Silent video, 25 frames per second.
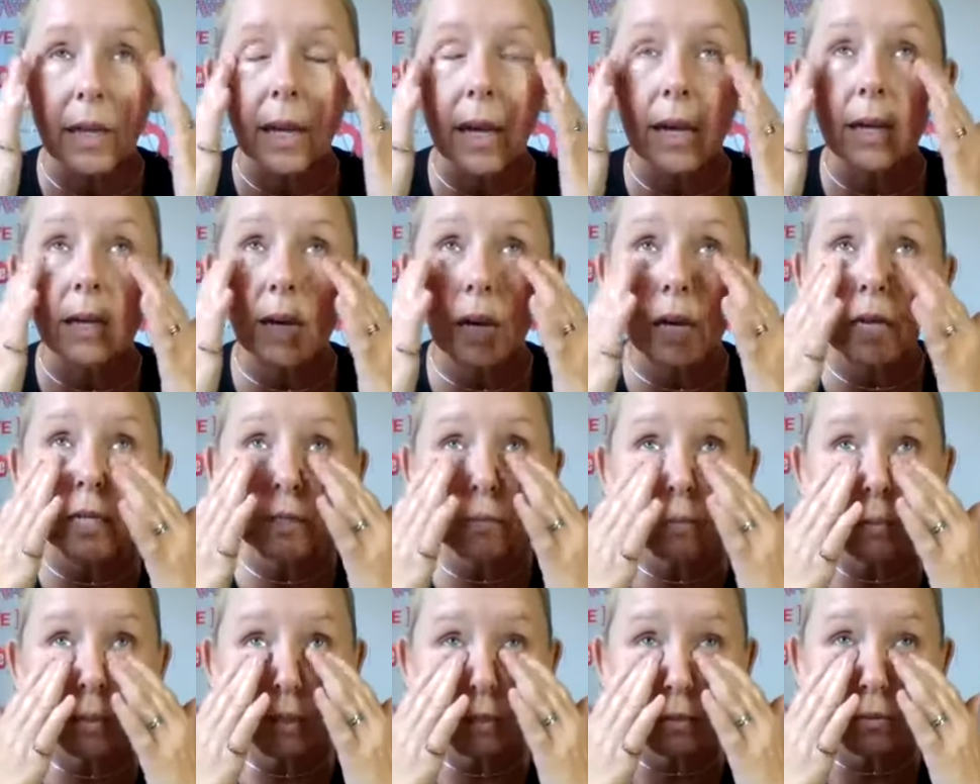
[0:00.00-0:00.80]
And as
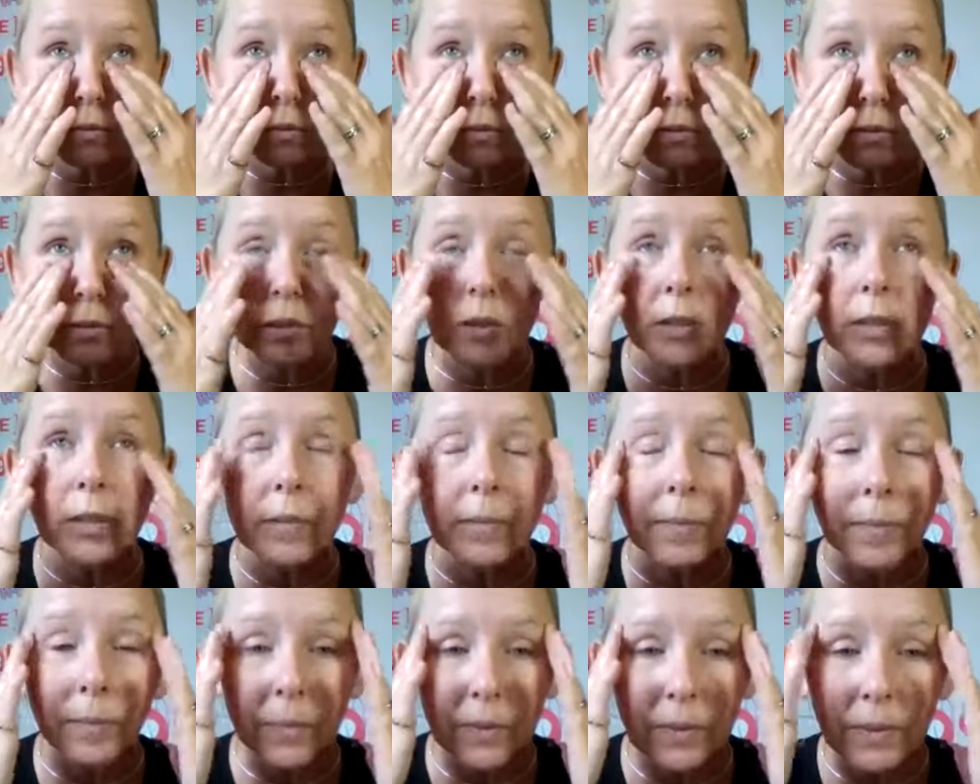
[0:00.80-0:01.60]
we get older,
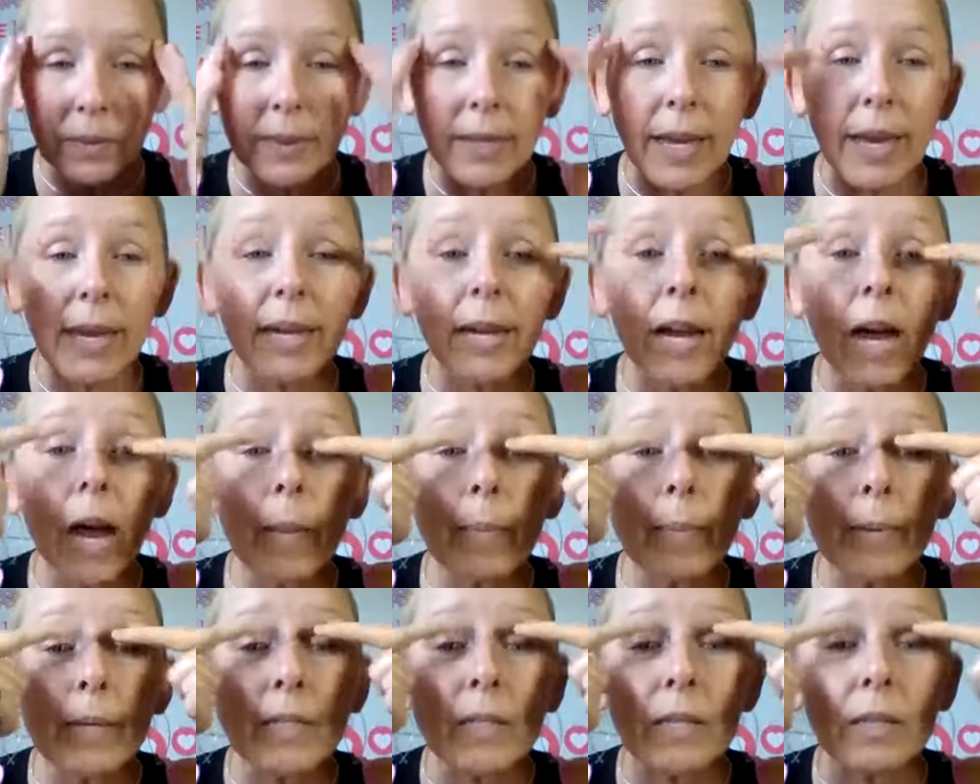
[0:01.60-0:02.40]
that
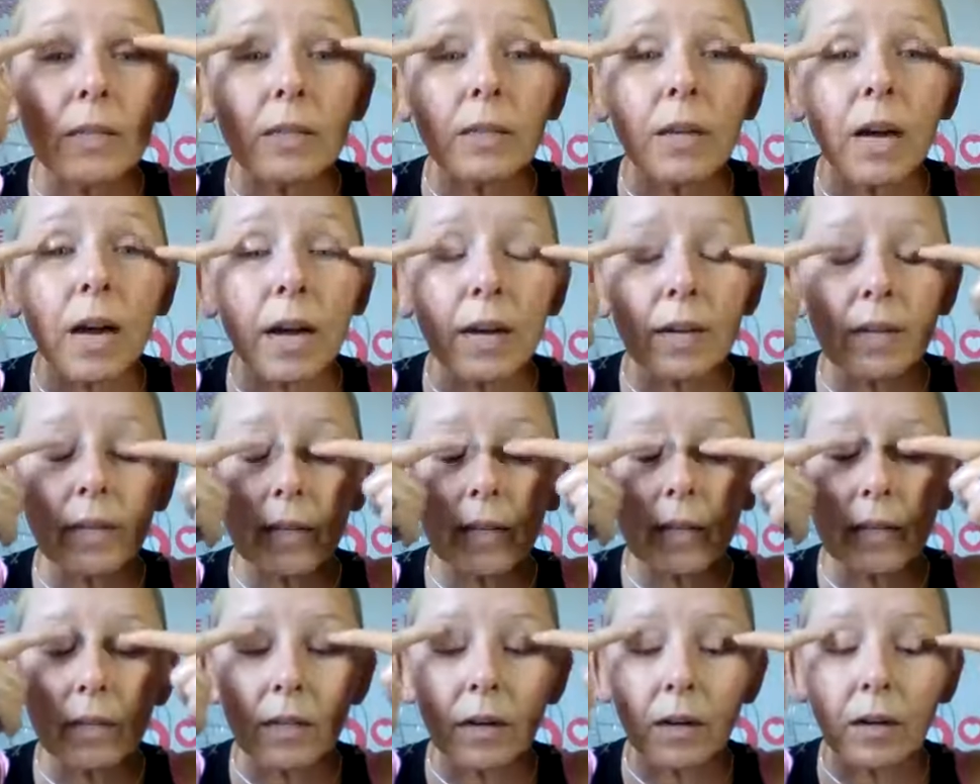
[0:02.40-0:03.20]
happens a lot
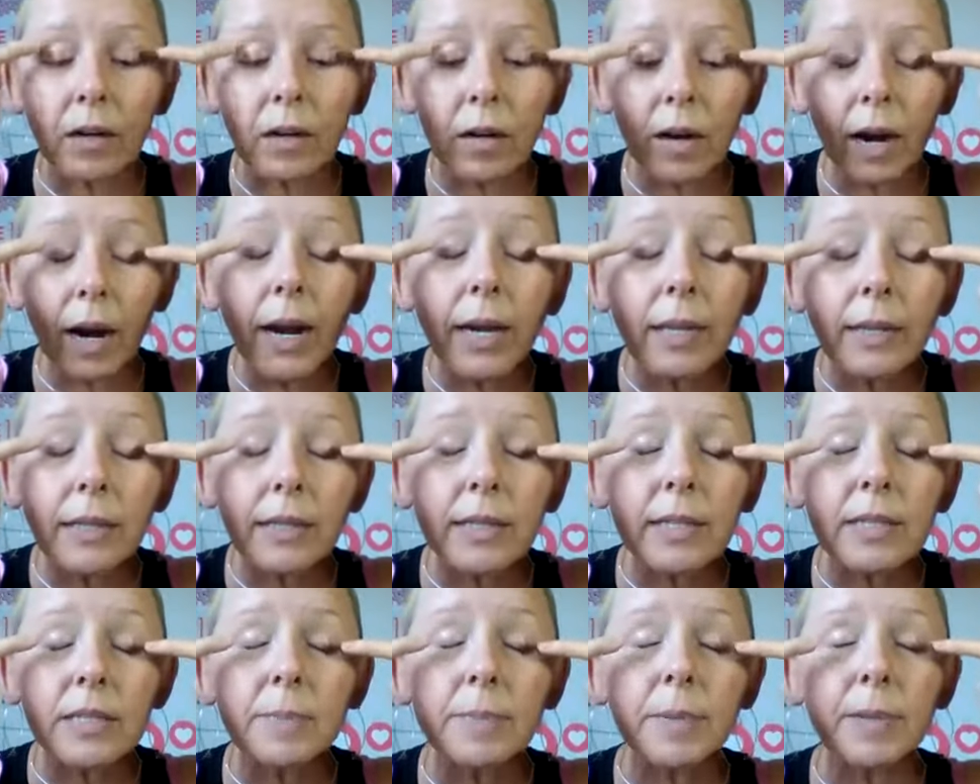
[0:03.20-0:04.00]
in our
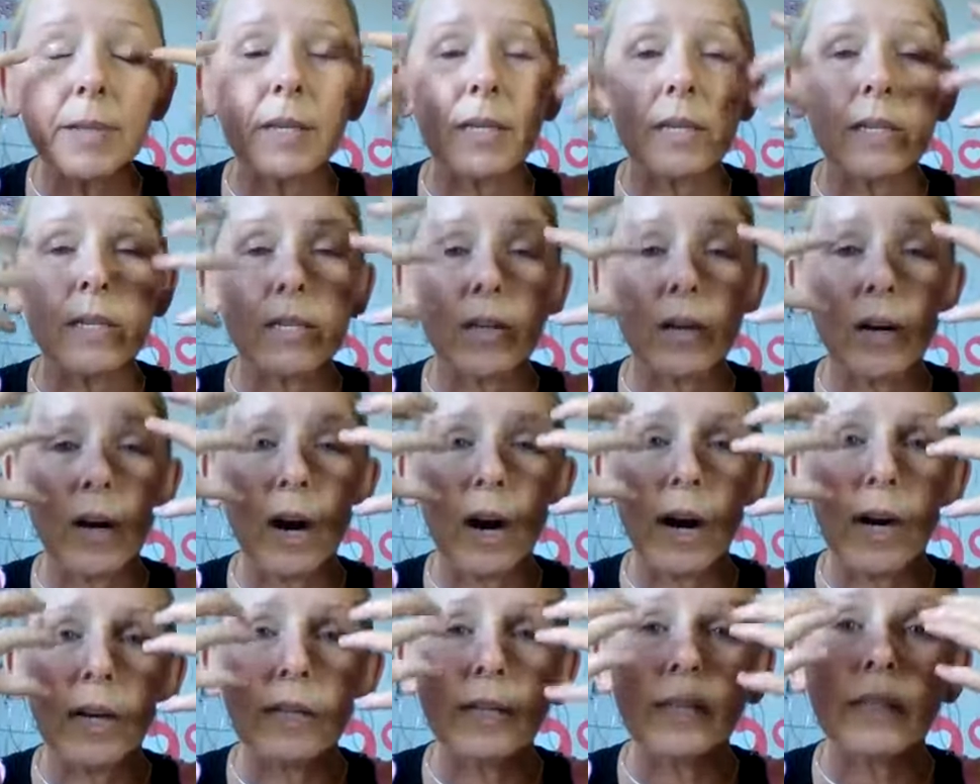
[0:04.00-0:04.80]
eyelids because our
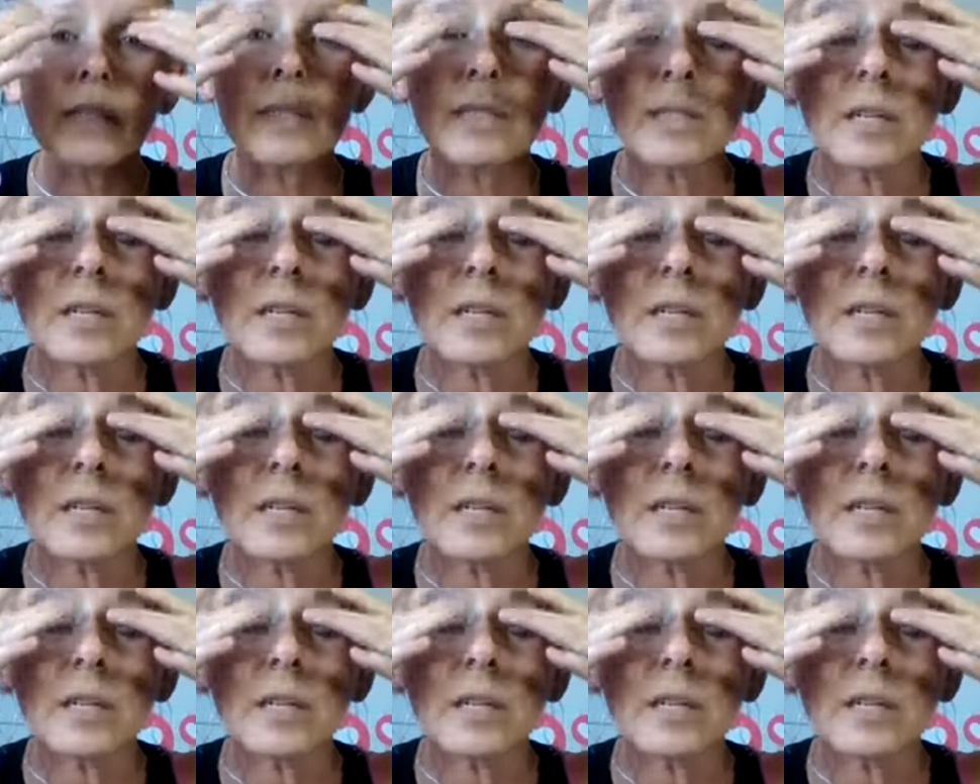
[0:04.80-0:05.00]
eyelids